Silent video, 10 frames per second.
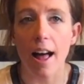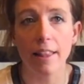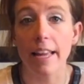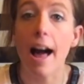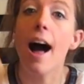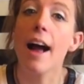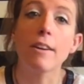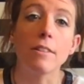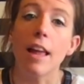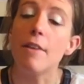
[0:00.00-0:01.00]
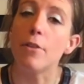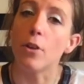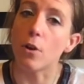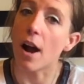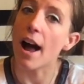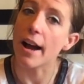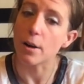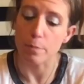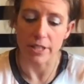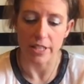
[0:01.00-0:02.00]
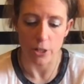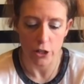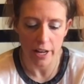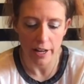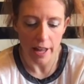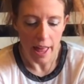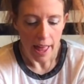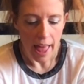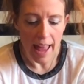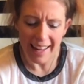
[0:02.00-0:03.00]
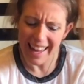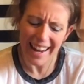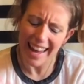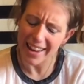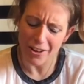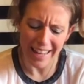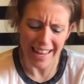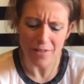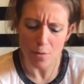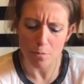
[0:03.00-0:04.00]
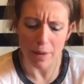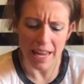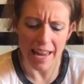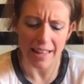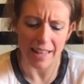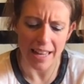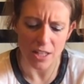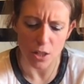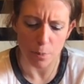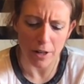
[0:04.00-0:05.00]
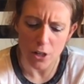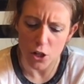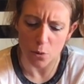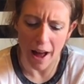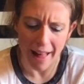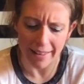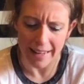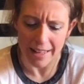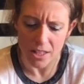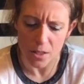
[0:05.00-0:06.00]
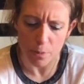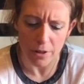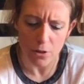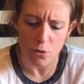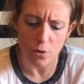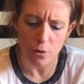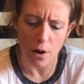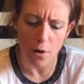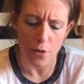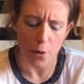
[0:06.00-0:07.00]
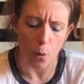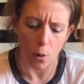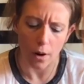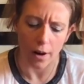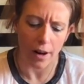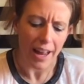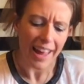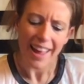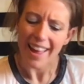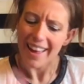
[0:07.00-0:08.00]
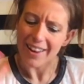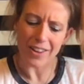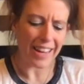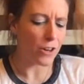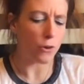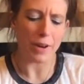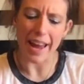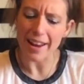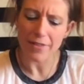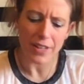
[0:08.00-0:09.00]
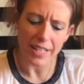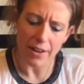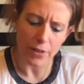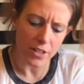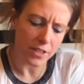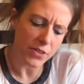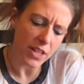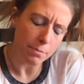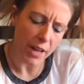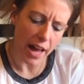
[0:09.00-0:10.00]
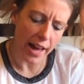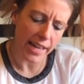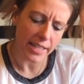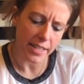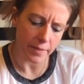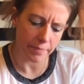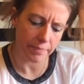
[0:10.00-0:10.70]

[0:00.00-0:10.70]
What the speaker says: like a higher level or a higher position. And again, it could even be in spirituality, in spiritual growth or creative endeavors of some kind.